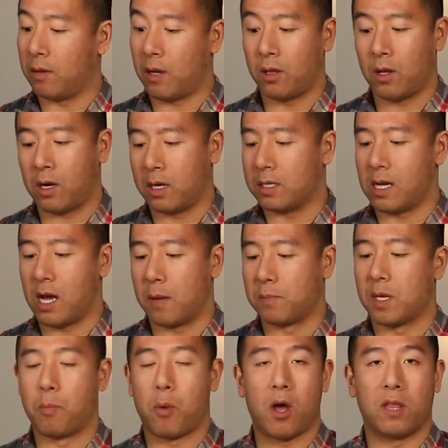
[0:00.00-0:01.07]
a lot of
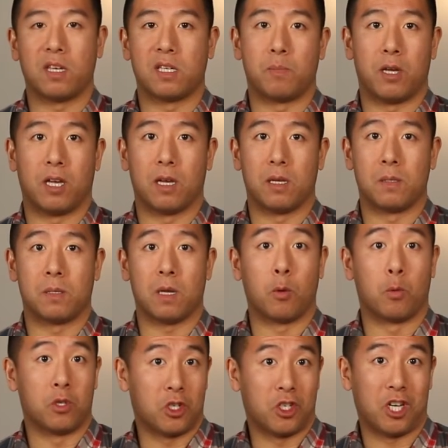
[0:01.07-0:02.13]
times I bought this because it
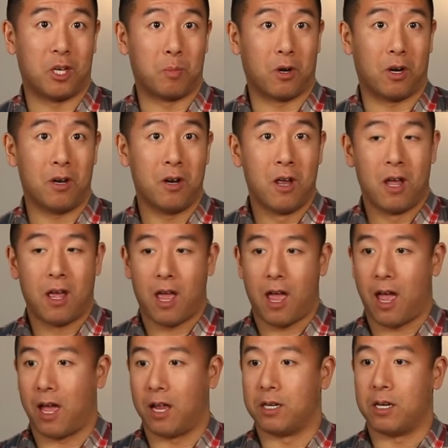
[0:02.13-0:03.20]
was cheaper,
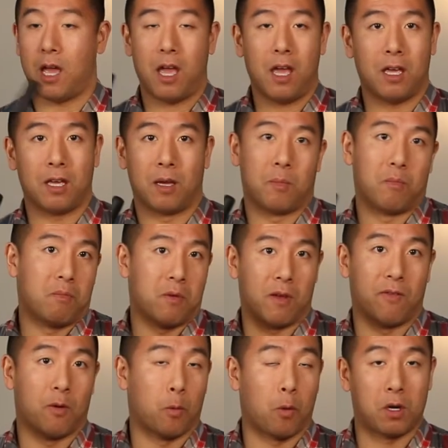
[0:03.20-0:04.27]
and hey,
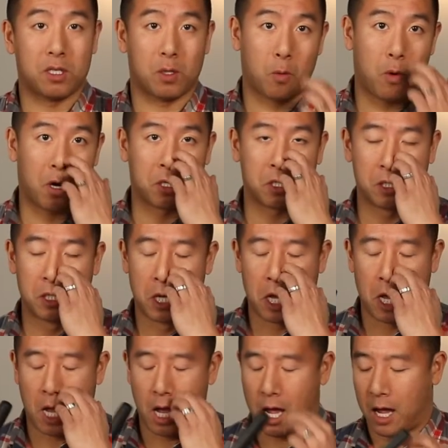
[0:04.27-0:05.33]
if it works, it works.
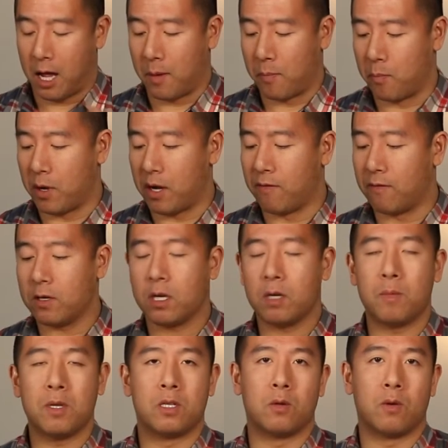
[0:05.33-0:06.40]
But if you're going
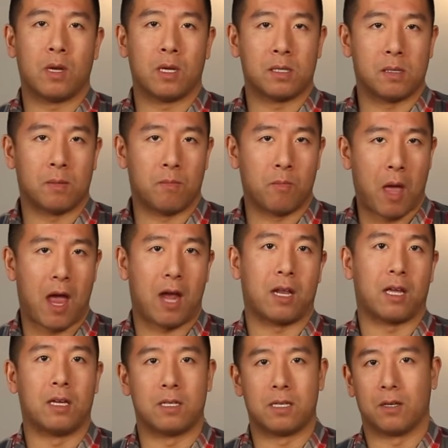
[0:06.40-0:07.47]
to be doing some
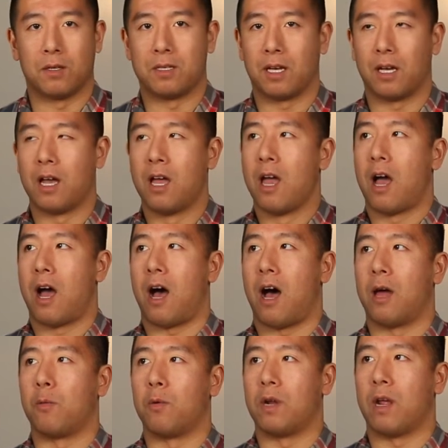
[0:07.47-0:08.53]
panning and tilting,
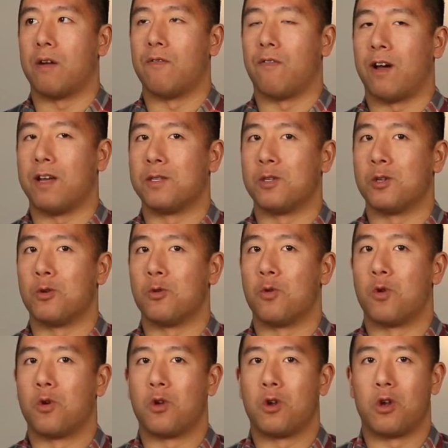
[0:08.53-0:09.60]
I would advise you
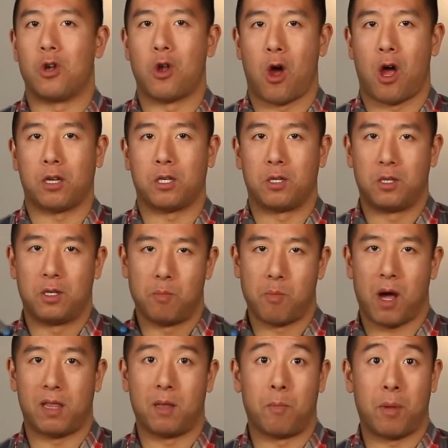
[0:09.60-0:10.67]
not to
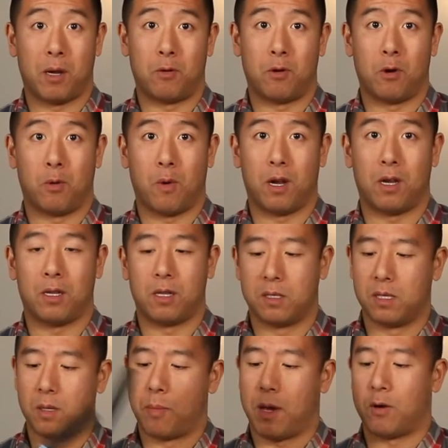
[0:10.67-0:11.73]
buy the Benro one.
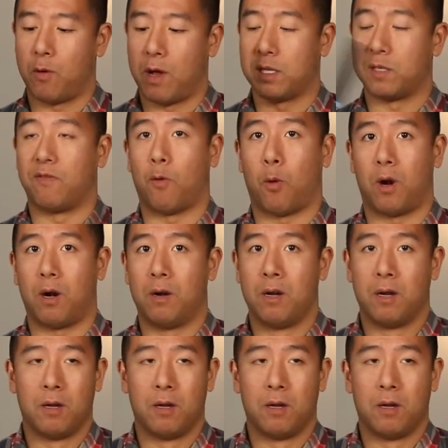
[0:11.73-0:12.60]
This is the Benro S4.